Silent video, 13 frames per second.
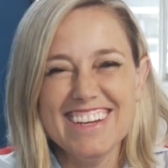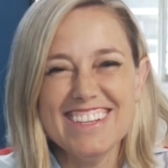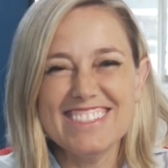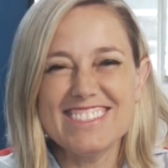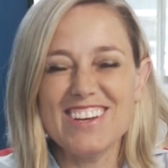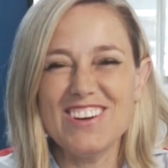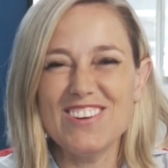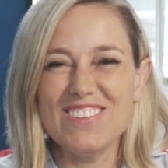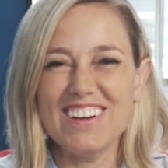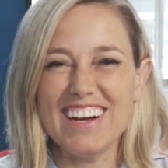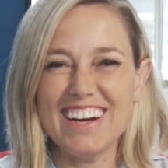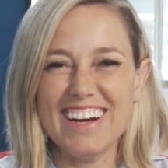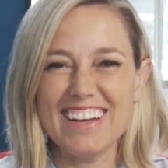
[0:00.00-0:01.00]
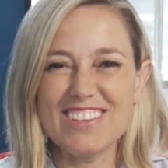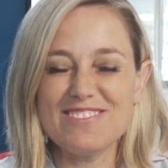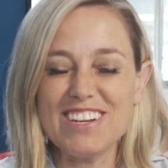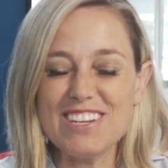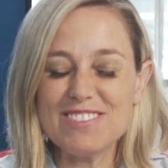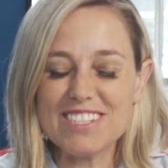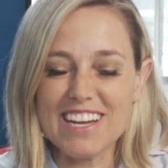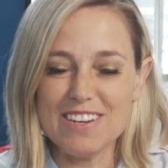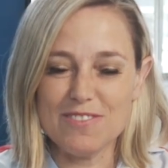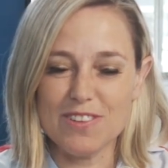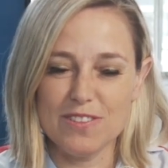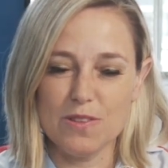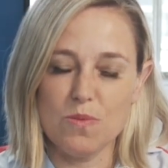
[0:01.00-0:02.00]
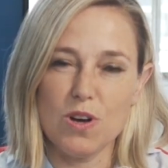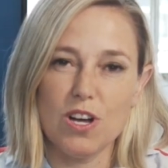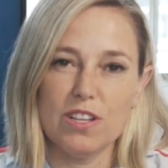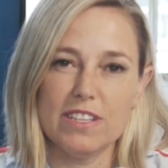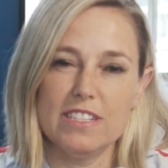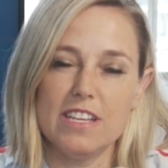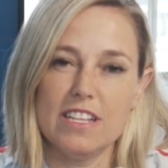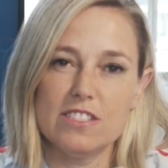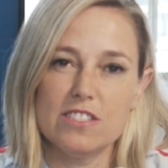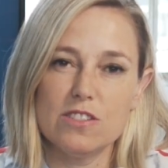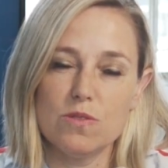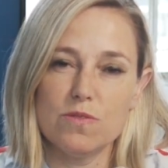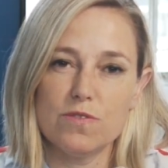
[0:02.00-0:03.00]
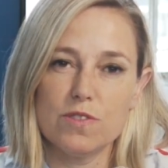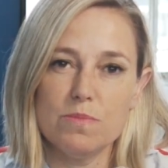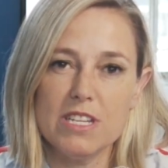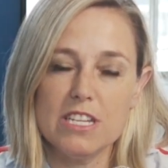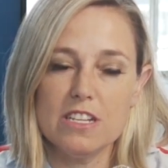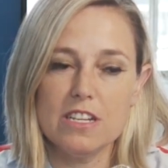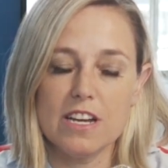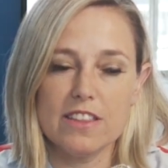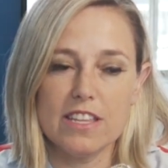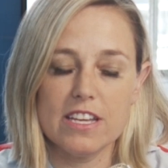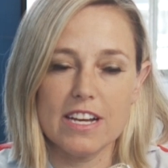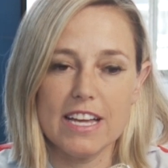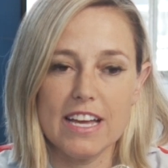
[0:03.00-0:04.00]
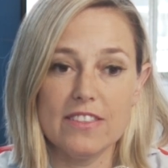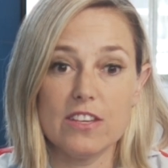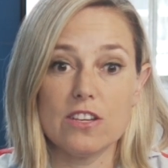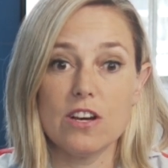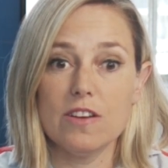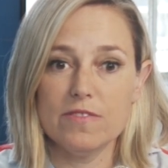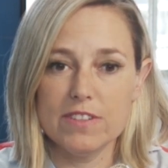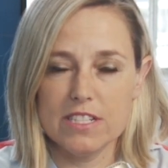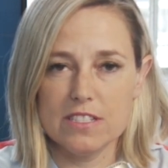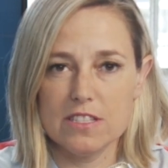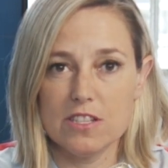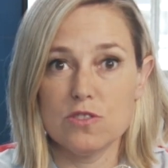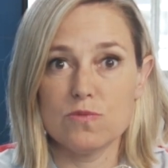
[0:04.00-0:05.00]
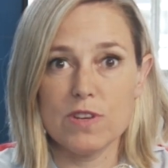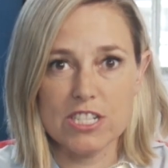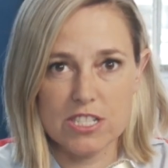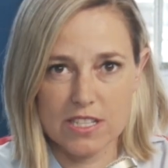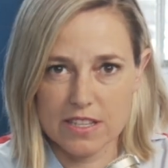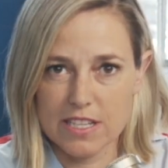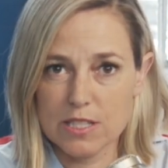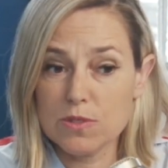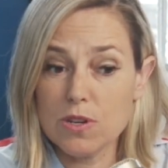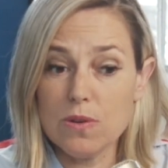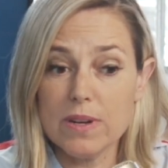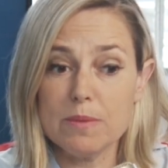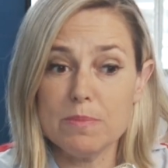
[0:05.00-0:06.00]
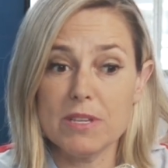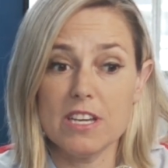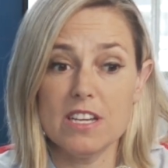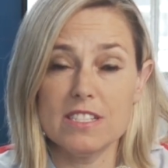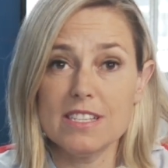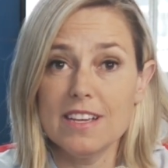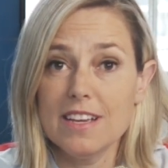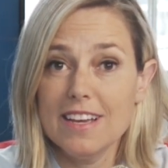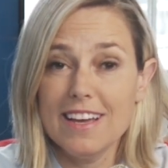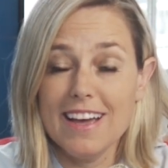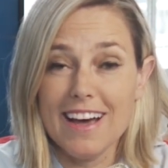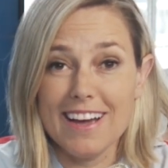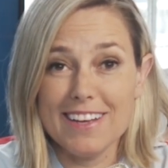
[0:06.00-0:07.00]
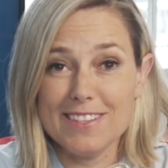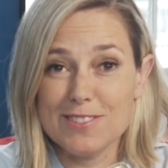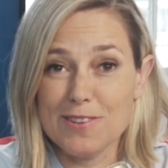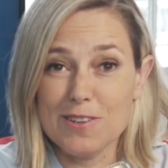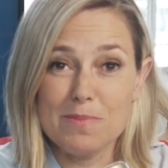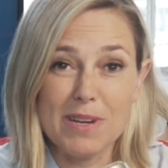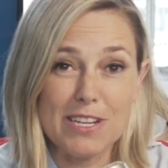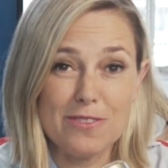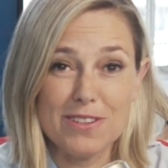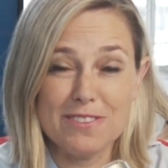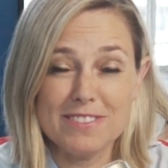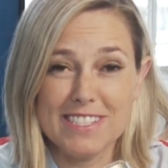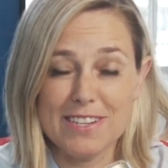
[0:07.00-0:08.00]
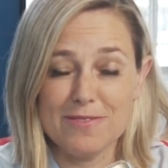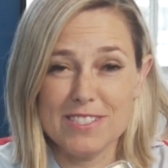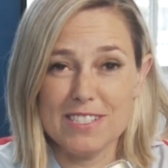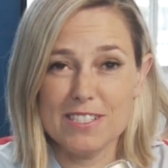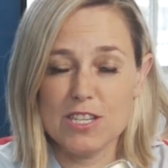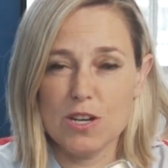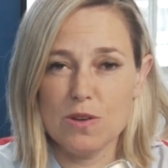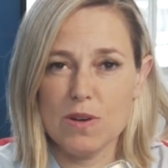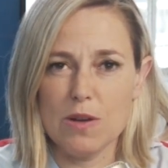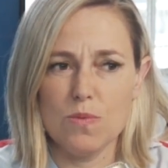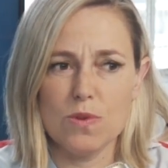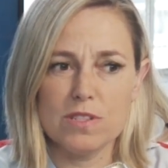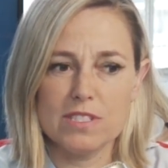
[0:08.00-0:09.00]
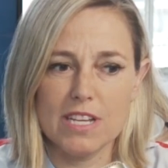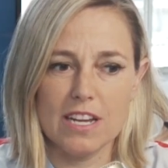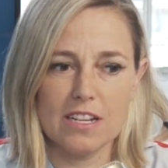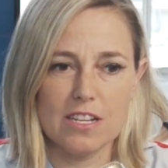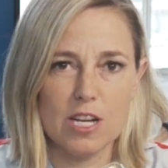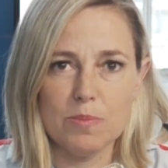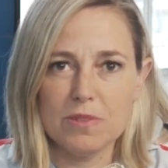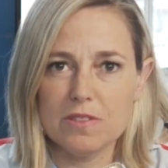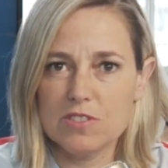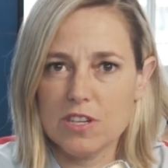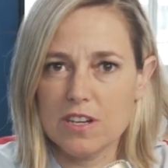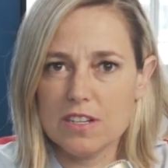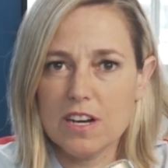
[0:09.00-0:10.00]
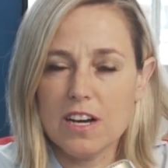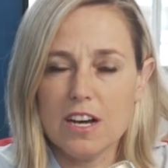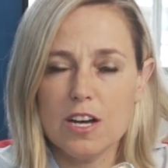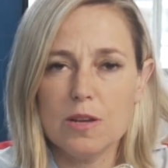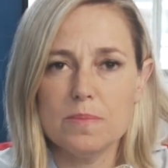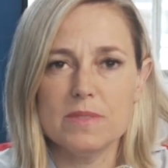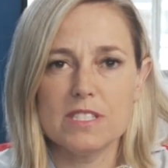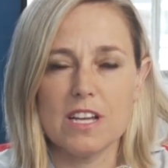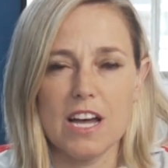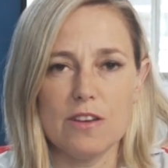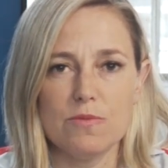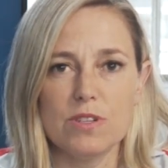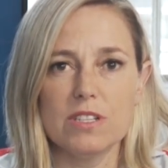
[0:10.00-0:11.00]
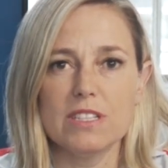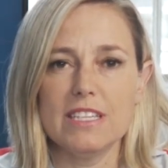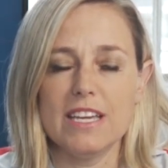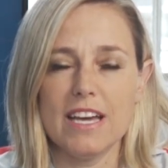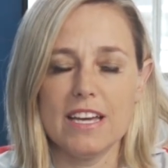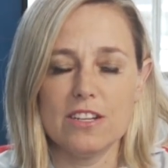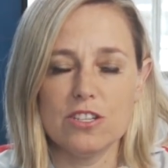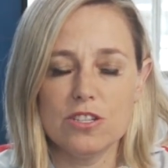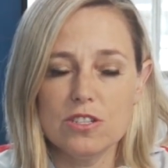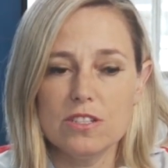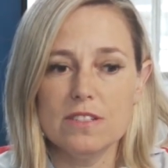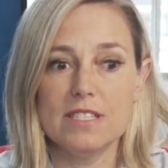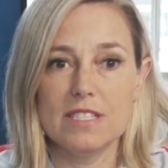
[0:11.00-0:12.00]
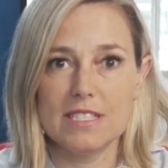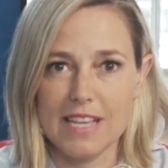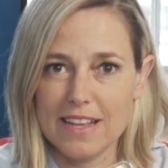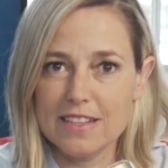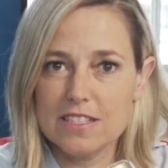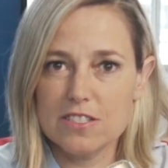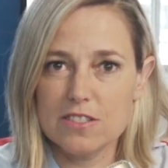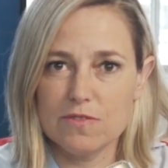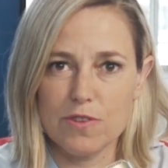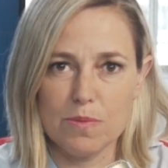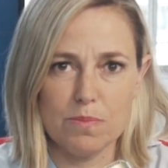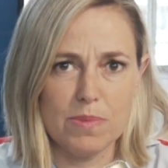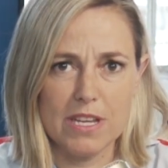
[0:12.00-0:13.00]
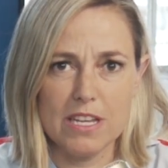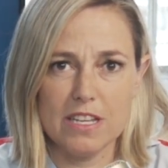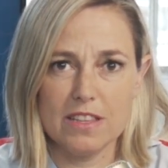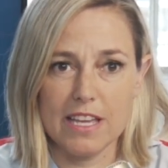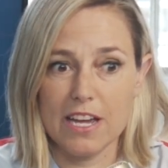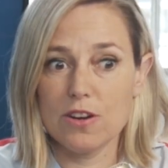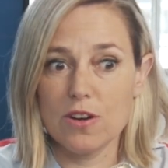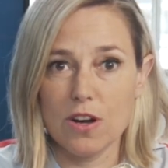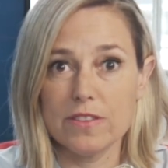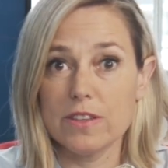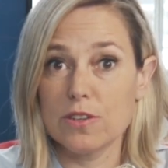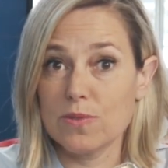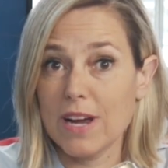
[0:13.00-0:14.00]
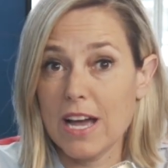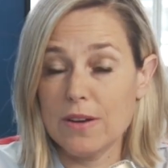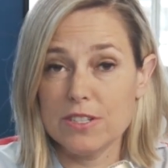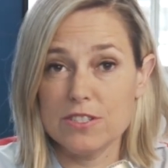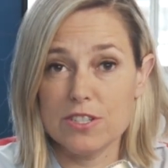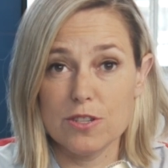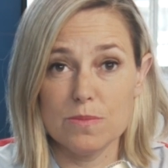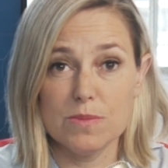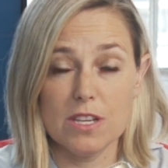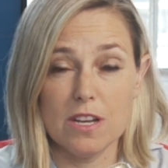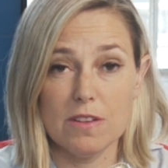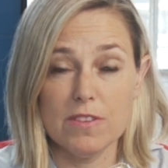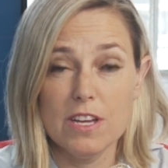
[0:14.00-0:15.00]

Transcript: So the writing was kind of on the wall. And so for me, I think I had the confidence in the direction that things were going because I had started my career in San Francisco. I worked at a couple of .coms. I really had a good sense from being there on the ground in terms of